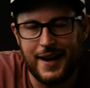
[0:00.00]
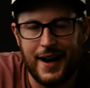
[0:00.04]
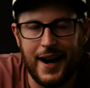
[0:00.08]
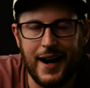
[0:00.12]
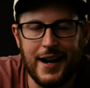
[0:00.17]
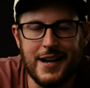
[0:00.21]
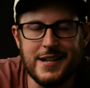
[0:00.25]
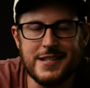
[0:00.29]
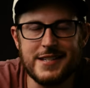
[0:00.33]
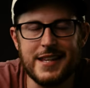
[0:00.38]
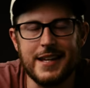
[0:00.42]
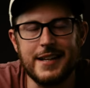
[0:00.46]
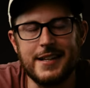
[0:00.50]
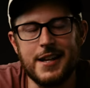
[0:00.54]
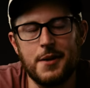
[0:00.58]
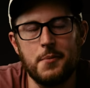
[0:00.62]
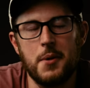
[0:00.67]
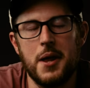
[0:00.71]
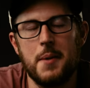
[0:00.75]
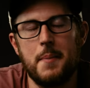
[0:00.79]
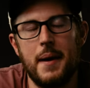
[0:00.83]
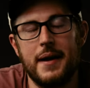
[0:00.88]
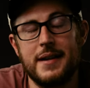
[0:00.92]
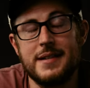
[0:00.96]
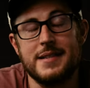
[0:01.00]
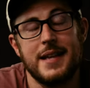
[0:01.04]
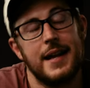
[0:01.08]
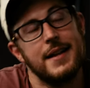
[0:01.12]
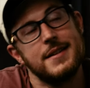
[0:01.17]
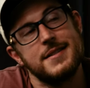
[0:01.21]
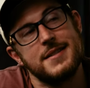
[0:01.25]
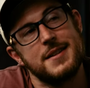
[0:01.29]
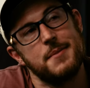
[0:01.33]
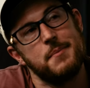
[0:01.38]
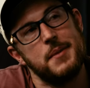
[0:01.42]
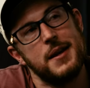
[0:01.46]
I just think didn't really make
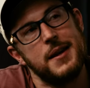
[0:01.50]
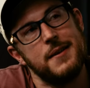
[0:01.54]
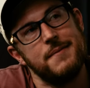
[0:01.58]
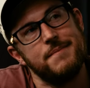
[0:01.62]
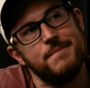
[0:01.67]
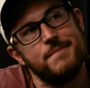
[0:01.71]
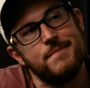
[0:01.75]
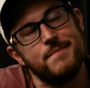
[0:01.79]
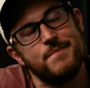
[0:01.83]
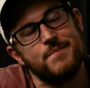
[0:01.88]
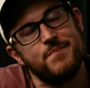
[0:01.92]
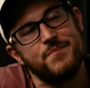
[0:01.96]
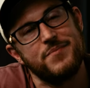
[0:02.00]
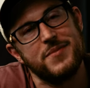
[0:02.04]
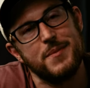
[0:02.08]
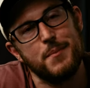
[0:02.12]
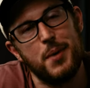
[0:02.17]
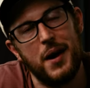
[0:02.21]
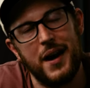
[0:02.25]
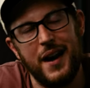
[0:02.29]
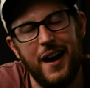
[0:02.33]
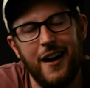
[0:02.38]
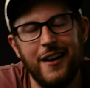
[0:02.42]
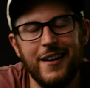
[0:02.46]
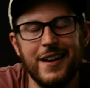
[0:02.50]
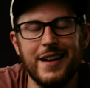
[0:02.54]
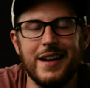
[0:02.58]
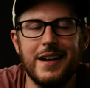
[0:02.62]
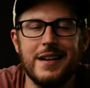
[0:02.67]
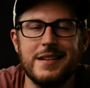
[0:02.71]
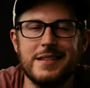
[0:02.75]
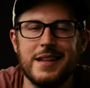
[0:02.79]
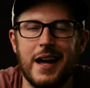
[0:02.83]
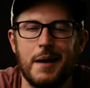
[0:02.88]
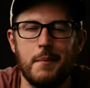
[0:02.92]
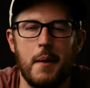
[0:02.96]
sense to me. But I'll get
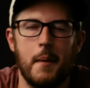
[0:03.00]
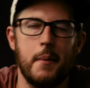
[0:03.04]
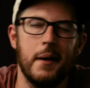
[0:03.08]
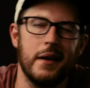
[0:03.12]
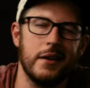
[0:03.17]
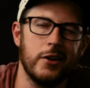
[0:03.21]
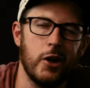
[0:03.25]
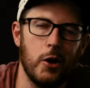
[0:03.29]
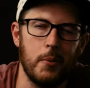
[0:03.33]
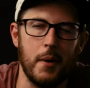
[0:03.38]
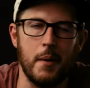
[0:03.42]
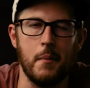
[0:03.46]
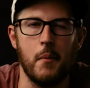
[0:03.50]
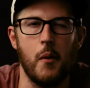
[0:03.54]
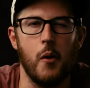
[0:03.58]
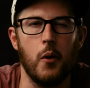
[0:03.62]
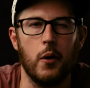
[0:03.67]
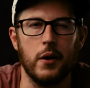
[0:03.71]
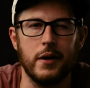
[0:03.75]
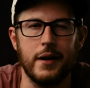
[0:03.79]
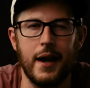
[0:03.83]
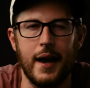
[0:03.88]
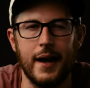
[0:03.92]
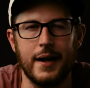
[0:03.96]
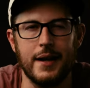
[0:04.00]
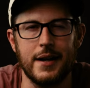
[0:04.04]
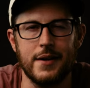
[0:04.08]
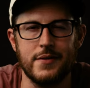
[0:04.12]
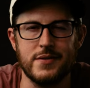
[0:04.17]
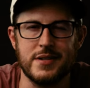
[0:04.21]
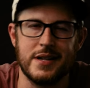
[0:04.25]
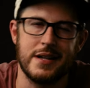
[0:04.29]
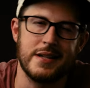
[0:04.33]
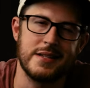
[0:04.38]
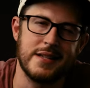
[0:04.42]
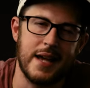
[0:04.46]
into that maybe a little bit more in
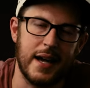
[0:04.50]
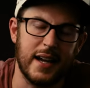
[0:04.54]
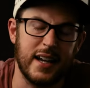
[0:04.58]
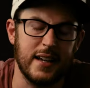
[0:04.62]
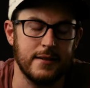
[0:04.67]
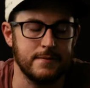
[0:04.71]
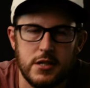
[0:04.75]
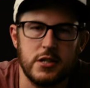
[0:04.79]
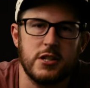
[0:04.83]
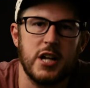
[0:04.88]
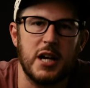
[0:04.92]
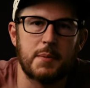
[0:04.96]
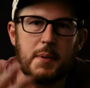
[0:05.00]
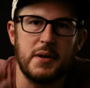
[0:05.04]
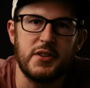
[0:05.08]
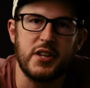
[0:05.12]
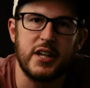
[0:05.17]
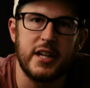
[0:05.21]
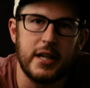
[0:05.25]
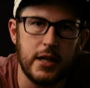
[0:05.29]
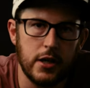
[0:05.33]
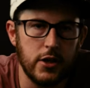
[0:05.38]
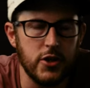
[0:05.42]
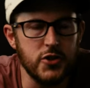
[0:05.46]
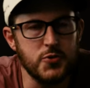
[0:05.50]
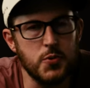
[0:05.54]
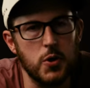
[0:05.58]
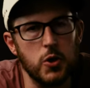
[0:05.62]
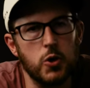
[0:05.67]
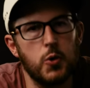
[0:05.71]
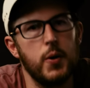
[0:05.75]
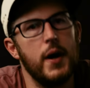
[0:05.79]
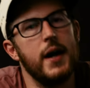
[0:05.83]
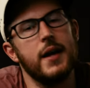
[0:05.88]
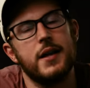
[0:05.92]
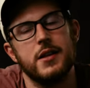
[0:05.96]
negatives in a second. So let's talk about the kills real
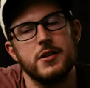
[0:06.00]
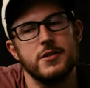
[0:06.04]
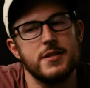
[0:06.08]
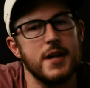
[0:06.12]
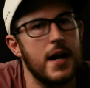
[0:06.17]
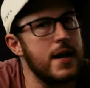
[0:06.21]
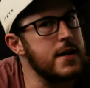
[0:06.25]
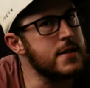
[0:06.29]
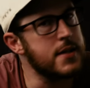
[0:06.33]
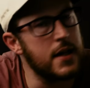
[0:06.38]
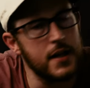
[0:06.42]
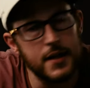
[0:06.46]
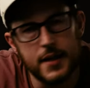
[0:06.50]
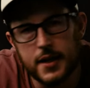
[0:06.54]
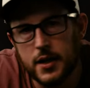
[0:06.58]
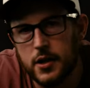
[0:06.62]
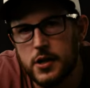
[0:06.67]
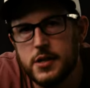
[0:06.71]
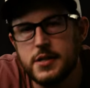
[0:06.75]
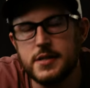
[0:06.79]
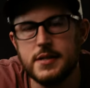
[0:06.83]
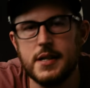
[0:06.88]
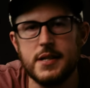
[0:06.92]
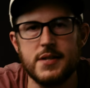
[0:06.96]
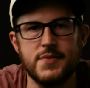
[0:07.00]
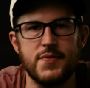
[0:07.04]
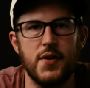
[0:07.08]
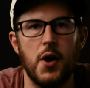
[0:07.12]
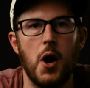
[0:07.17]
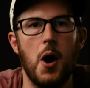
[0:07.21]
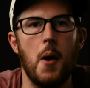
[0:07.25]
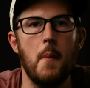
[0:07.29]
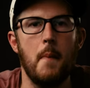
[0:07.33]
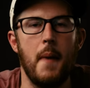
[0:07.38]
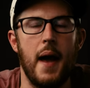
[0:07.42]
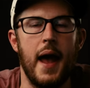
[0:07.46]
quick. There's not a ton of kills in this
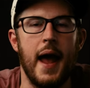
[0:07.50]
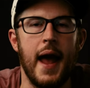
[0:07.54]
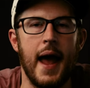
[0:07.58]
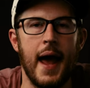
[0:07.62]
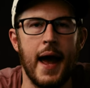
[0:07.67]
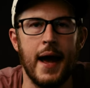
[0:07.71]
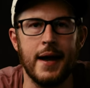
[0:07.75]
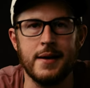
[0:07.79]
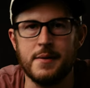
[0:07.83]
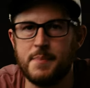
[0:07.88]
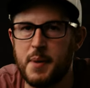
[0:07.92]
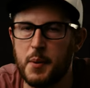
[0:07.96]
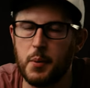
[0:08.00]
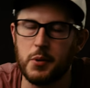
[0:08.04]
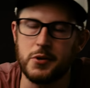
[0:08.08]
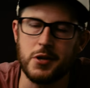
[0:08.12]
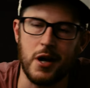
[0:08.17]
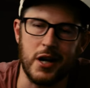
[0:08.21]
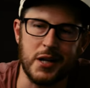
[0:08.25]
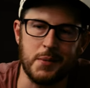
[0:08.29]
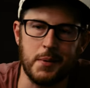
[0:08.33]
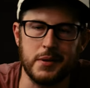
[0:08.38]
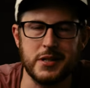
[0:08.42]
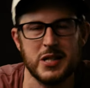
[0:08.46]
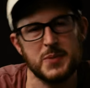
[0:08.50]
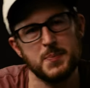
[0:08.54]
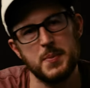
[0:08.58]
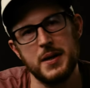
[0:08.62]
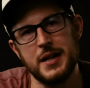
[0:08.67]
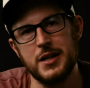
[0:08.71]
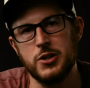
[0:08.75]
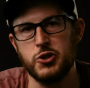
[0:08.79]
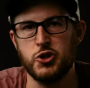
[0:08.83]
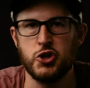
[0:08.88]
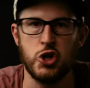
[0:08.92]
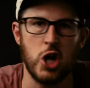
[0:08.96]
film, and people talked about this
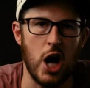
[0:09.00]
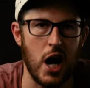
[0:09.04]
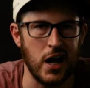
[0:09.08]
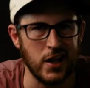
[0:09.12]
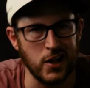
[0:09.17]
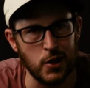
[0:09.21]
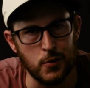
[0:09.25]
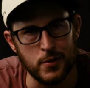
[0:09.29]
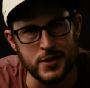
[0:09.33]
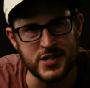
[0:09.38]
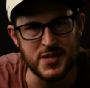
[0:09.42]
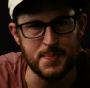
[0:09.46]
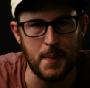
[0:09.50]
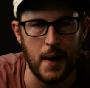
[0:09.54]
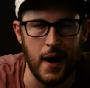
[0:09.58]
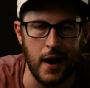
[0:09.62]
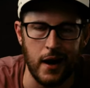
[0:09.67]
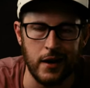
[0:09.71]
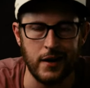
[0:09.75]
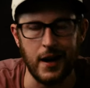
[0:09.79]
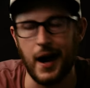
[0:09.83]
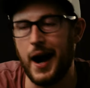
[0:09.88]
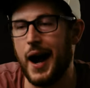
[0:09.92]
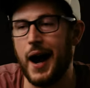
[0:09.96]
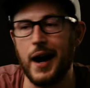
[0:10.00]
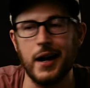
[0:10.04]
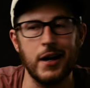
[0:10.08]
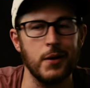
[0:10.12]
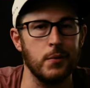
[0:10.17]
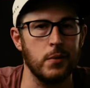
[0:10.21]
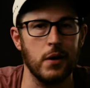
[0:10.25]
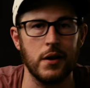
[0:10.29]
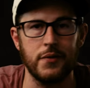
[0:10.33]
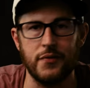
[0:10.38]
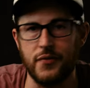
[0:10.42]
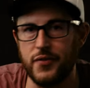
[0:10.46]
being Giallo inspired. I
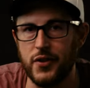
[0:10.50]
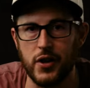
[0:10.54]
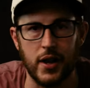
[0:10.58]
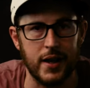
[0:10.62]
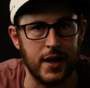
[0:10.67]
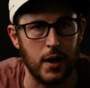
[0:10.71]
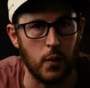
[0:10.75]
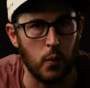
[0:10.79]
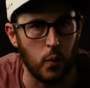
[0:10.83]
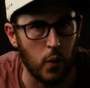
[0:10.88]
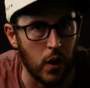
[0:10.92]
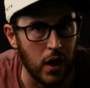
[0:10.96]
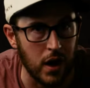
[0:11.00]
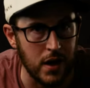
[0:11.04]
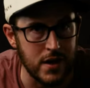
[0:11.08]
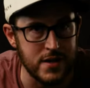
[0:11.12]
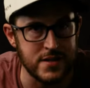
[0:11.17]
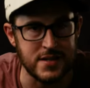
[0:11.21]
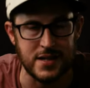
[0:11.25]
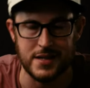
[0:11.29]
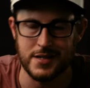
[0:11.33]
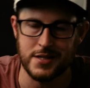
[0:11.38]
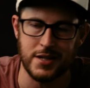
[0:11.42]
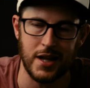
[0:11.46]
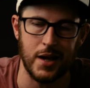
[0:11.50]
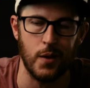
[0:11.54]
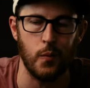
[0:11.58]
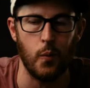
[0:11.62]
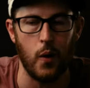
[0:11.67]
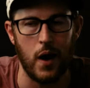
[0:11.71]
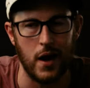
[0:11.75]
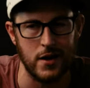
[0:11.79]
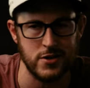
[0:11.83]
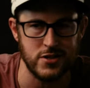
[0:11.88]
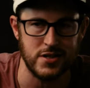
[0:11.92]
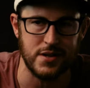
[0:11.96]
didn't really feel like it was until I
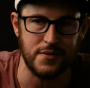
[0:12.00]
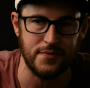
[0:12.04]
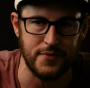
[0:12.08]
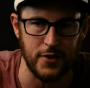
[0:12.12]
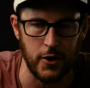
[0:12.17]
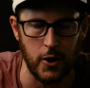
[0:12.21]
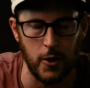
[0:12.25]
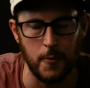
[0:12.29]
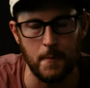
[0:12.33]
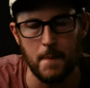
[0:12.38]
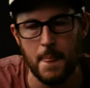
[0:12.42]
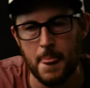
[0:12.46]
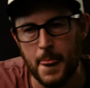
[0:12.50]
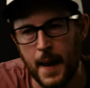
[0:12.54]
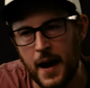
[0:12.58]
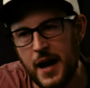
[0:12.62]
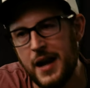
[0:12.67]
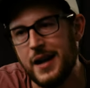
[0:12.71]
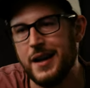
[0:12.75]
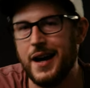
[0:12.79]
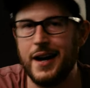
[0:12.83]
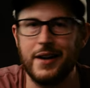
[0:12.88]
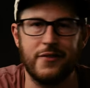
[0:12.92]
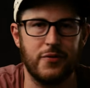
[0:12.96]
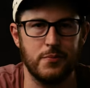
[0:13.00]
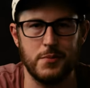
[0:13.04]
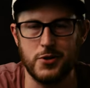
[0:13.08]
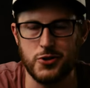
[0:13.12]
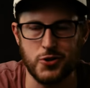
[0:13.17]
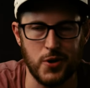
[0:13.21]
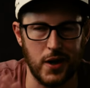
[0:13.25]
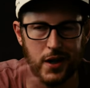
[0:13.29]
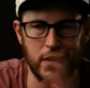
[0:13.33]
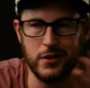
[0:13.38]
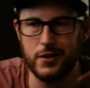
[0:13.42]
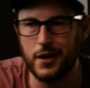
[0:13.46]
watched the film. Like from the
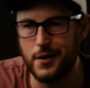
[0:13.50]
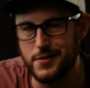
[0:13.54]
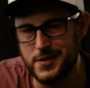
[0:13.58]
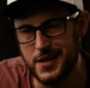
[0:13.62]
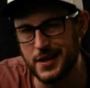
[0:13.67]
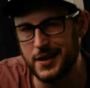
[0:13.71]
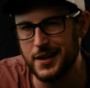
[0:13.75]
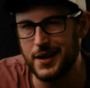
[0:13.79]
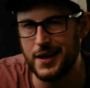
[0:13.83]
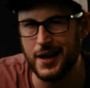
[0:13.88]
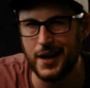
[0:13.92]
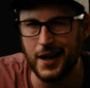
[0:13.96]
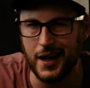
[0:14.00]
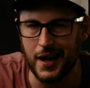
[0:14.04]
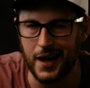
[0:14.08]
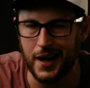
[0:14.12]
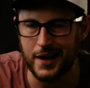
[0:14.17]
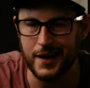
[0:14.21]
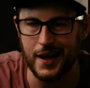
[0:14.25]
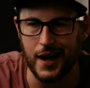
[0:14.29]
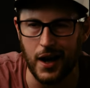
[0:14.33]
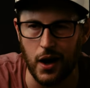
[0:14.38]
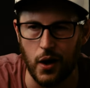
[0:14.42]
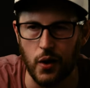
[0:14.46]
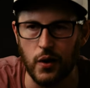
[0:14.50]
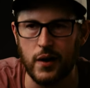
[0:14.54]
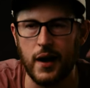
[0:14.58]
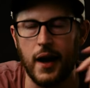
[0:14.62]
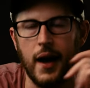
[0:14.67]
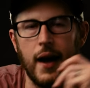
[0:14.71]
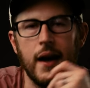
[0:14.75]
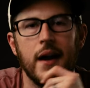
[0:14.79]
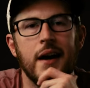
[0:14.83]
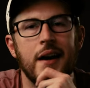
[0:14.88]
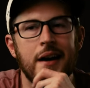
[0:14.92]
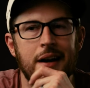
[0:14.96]
trailer, I was like, ah, yeah,
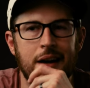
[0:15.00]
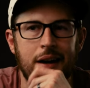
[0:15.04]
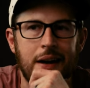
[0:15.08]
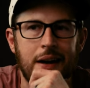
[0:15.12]
okay.